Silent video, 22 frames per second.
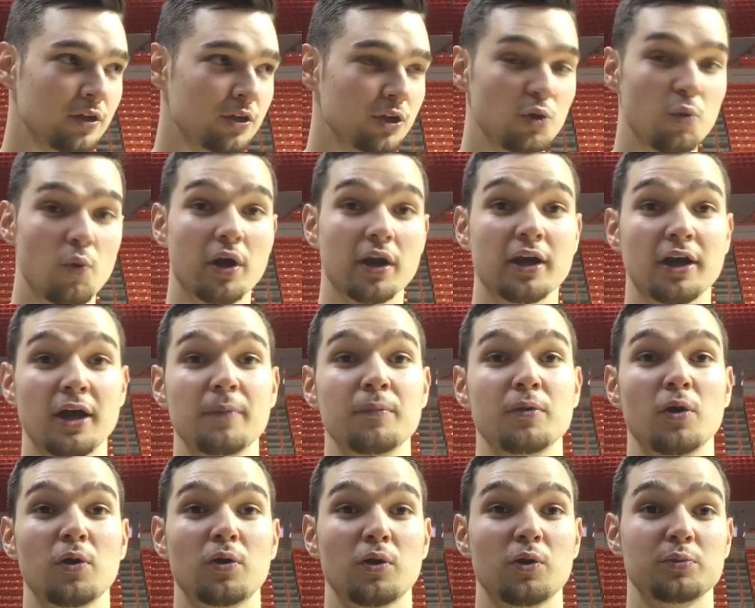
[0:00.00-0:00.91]
You want to come
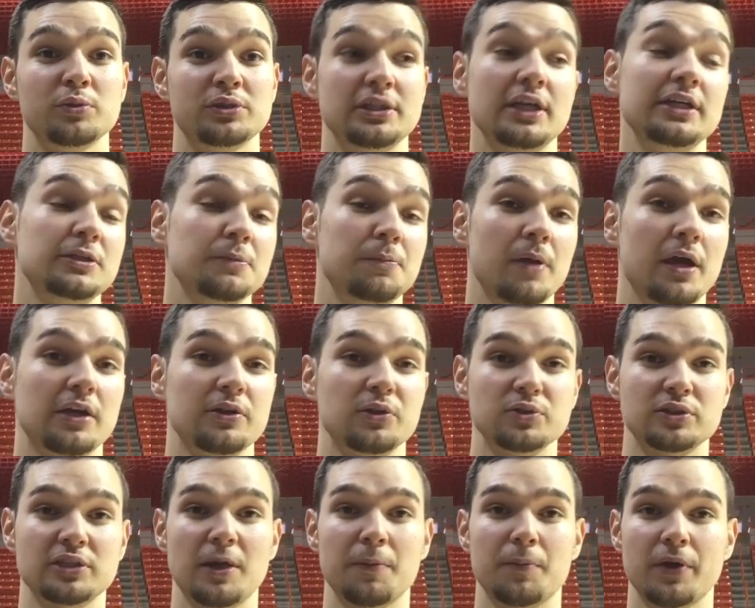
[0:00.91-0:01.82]
to Oklahoma State to play in
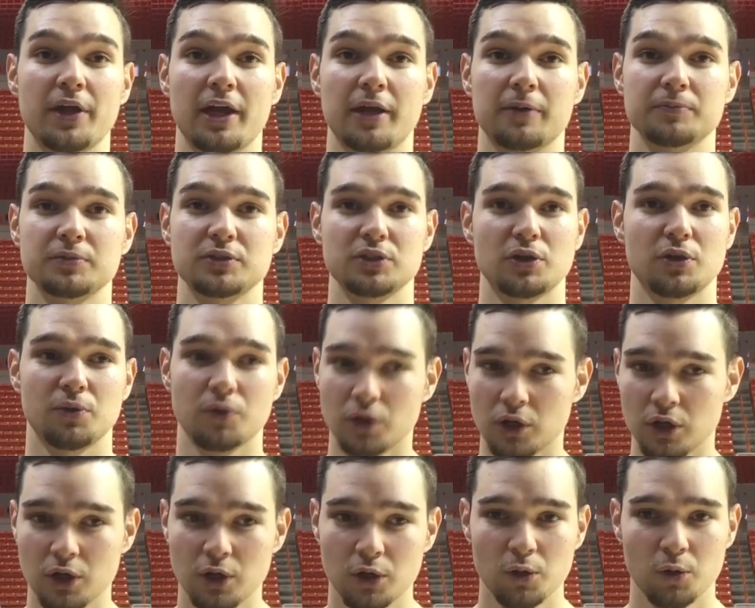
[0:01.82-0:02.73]
those type of games. So
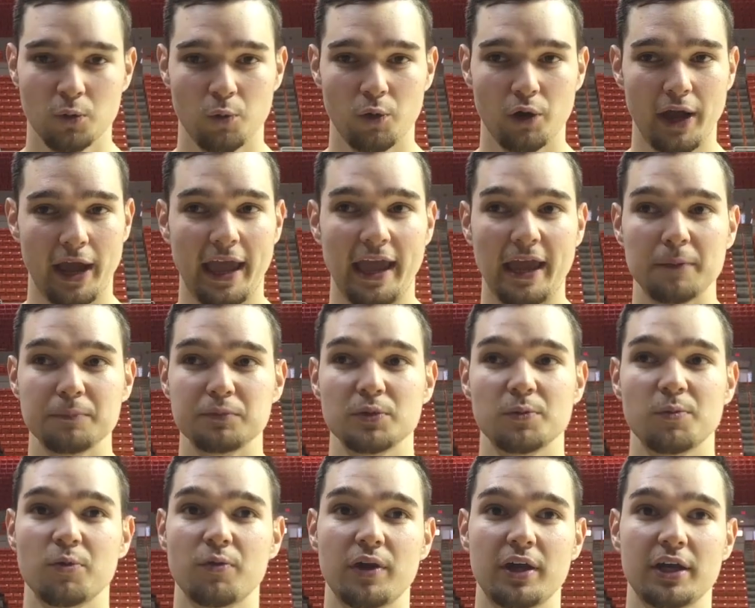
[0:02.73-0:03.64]
we're amped
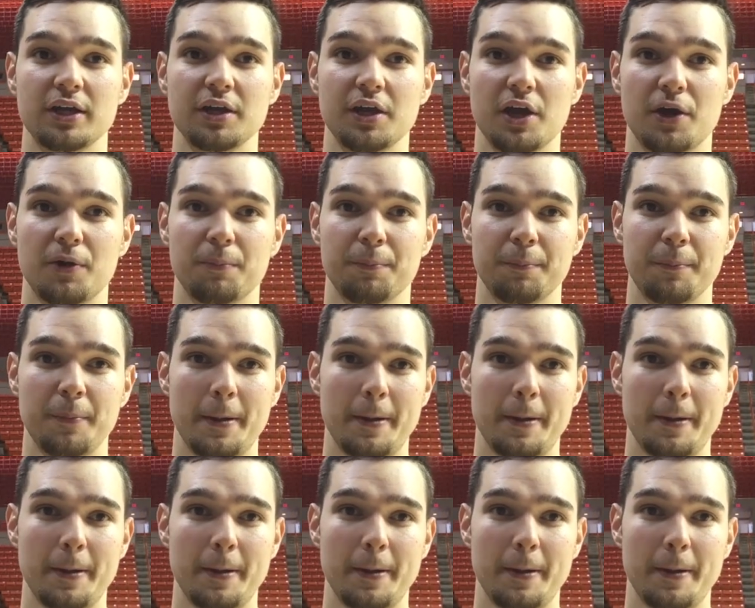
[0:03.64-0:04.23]
and we're ready to go.